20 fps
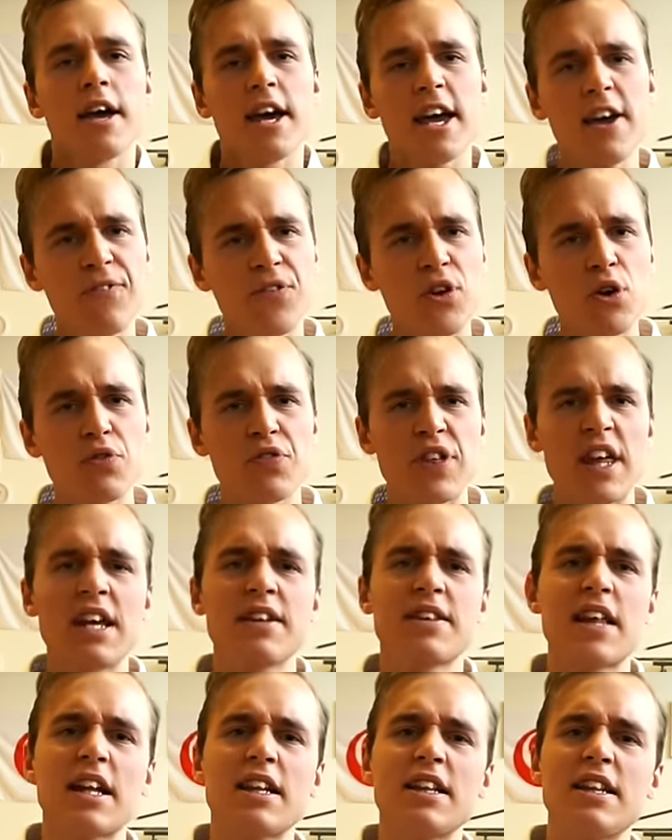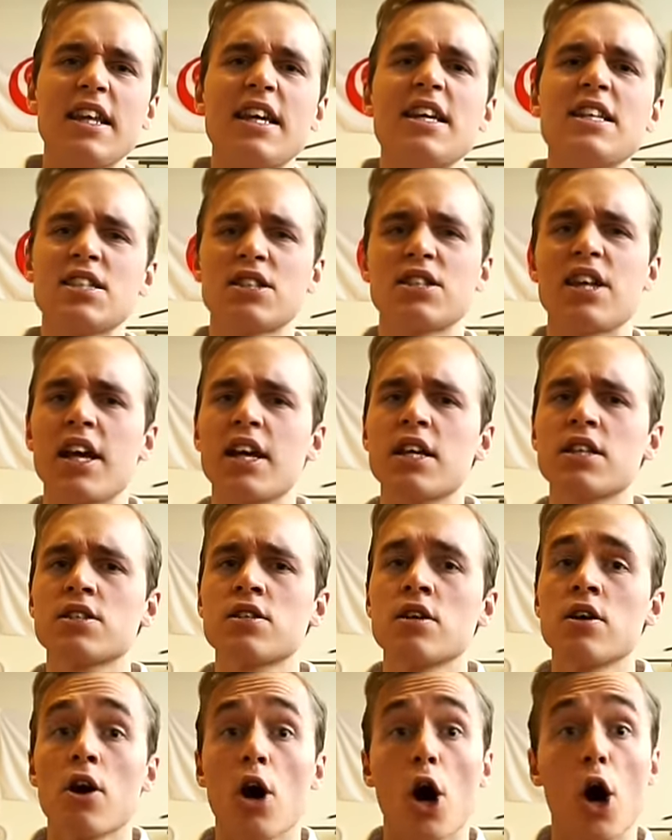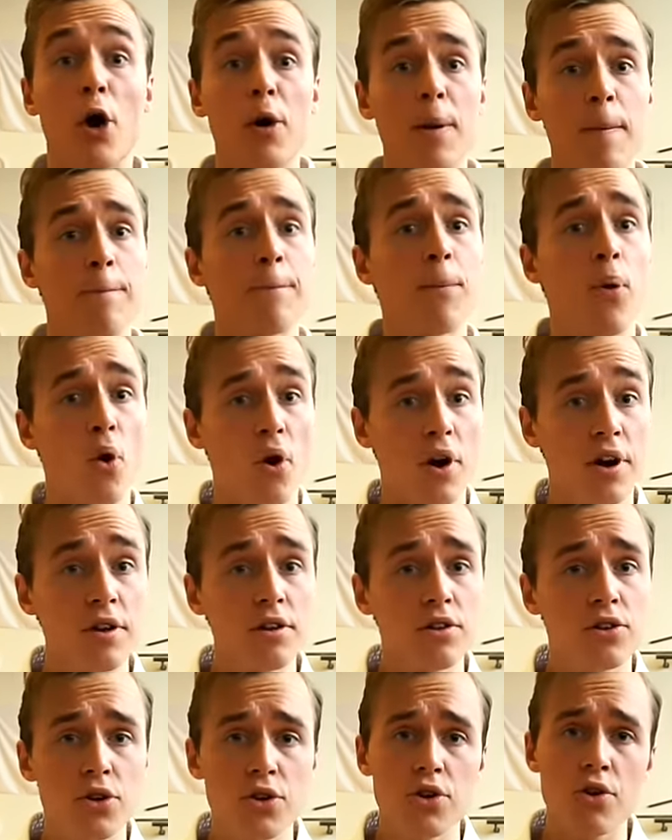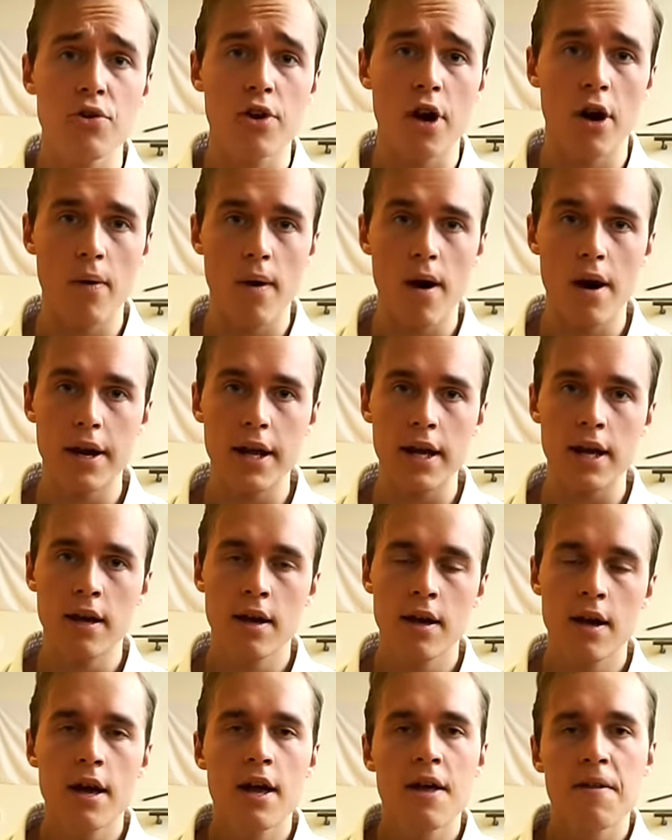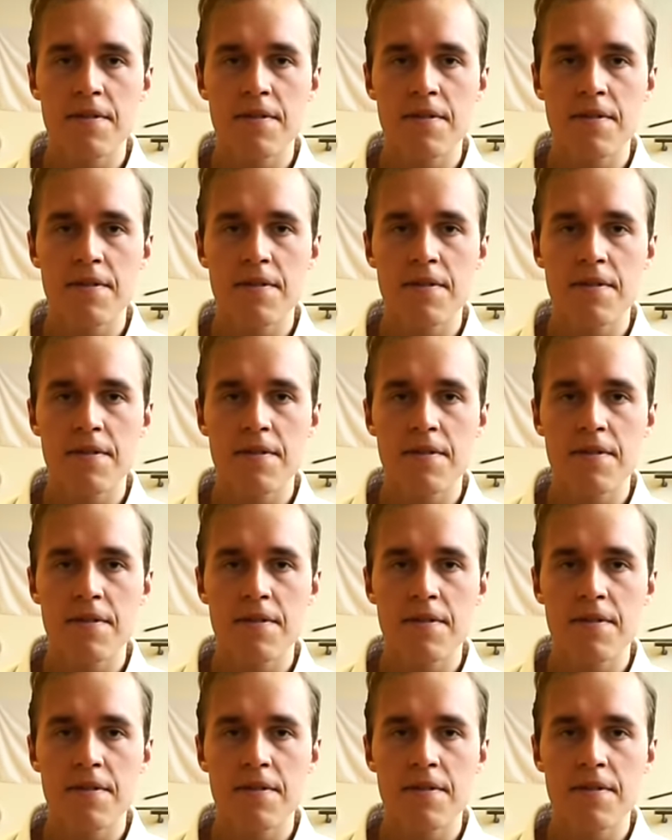If you think that these things are important to your karate,